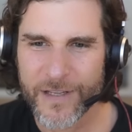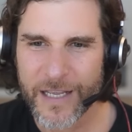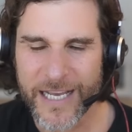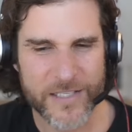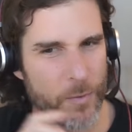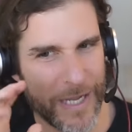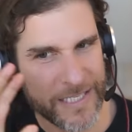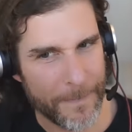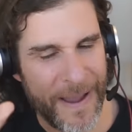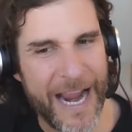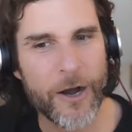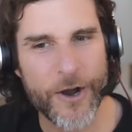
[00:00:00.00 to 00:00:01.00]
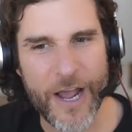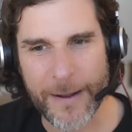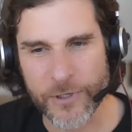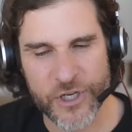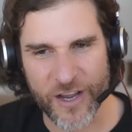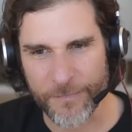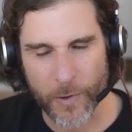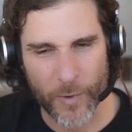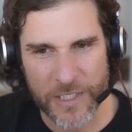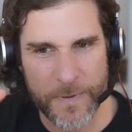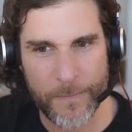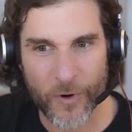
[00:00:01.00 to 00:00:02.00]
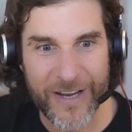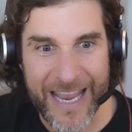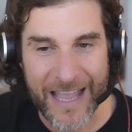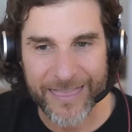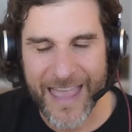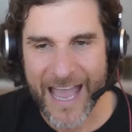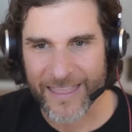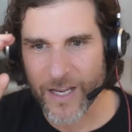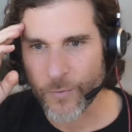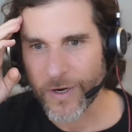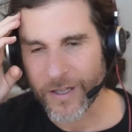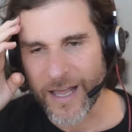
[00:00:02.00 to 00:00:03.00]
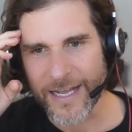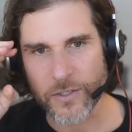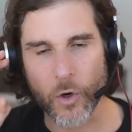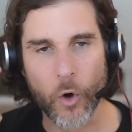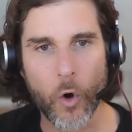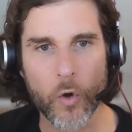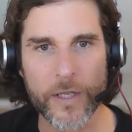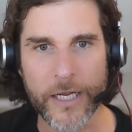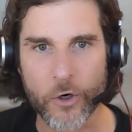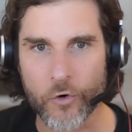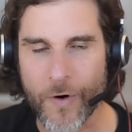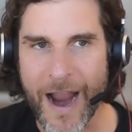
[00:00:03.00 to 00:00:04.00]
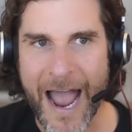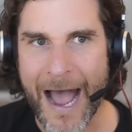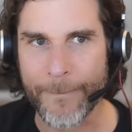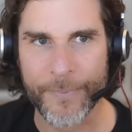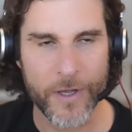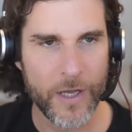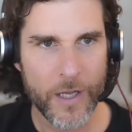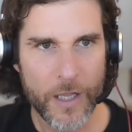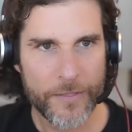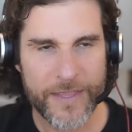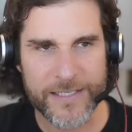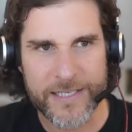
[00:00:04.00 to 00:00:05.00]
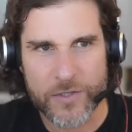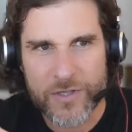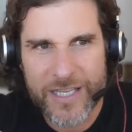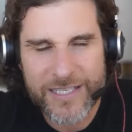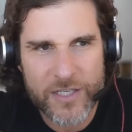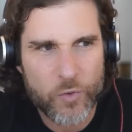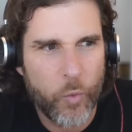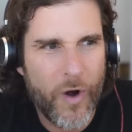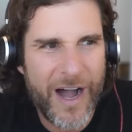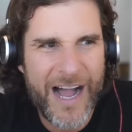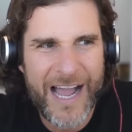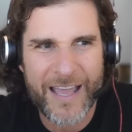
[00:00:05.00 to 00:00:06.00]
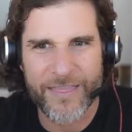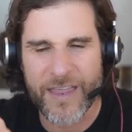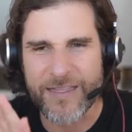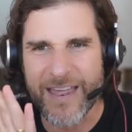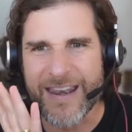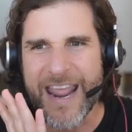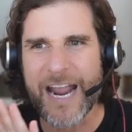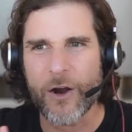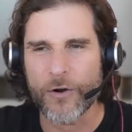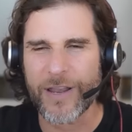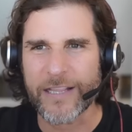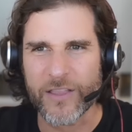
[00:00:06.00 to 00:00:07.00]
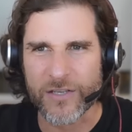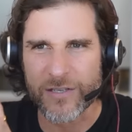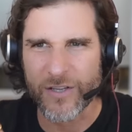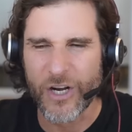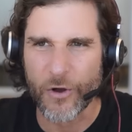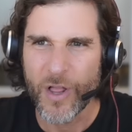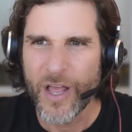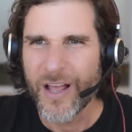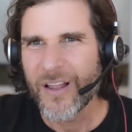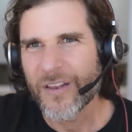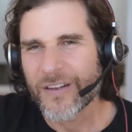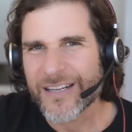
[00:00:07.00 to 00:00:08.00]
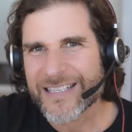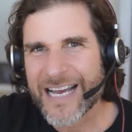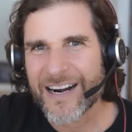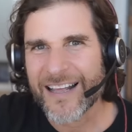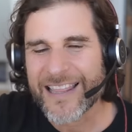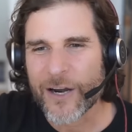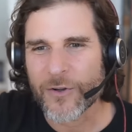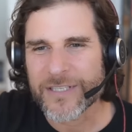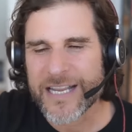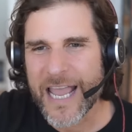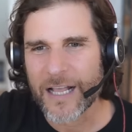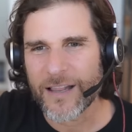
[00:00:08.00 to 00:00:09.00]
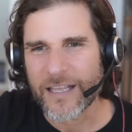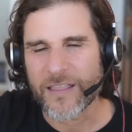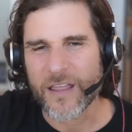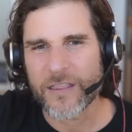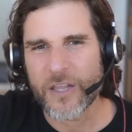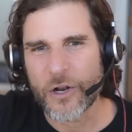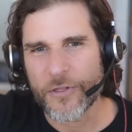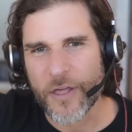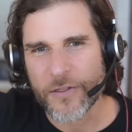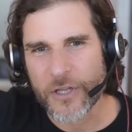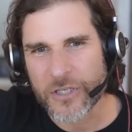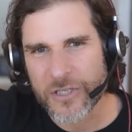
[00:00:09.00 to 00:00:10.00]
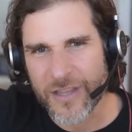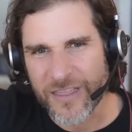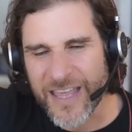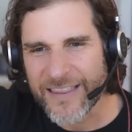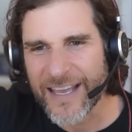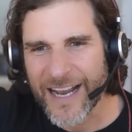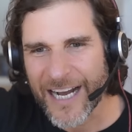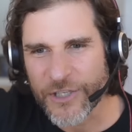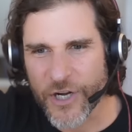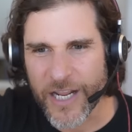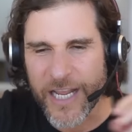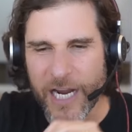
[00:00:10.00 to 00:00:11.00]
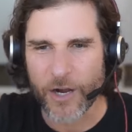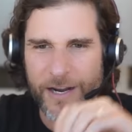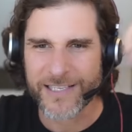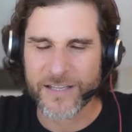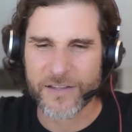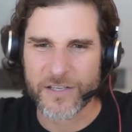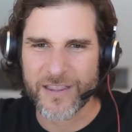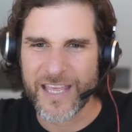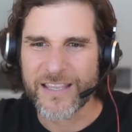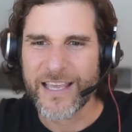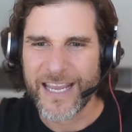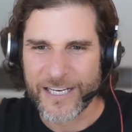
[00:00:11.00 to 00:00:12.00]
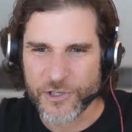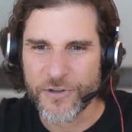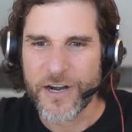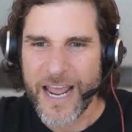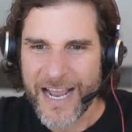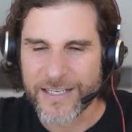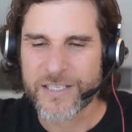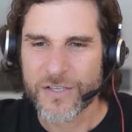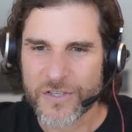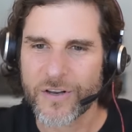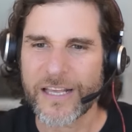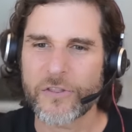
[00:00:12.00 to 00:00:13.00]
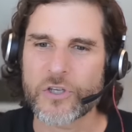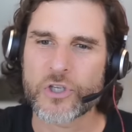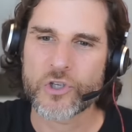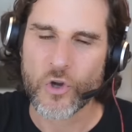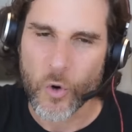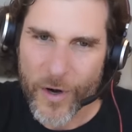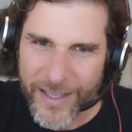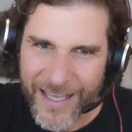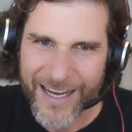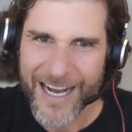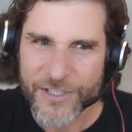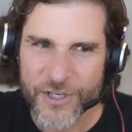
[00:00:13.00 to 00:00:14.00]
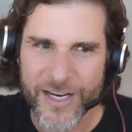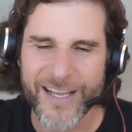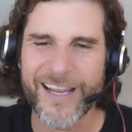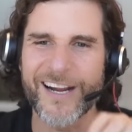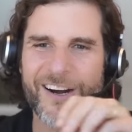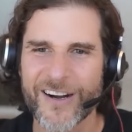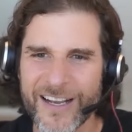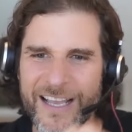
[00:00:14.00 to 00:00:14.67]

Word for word: it's a it's a paradigm shift but once people get that they realize holy crap this is this is why the the narr like this you know it's kind of like that old saying like the you know the, the, the thing that got you to here isn't the thing that gets you to next so like the story that got you to here